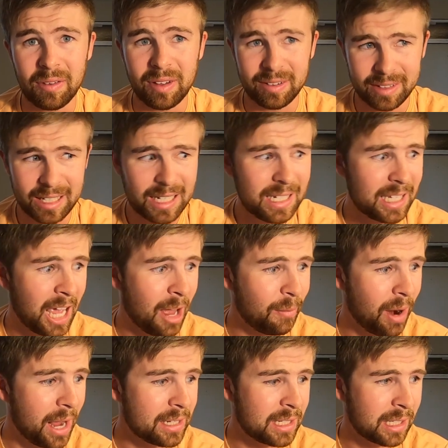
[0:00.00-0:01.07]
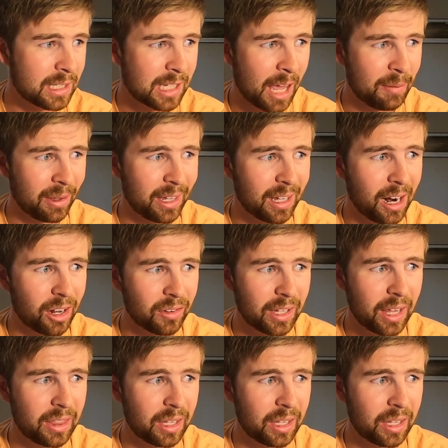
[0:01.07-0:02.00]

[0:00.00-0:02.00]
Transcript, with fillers: If it is Cam Rising, this game can get ugly.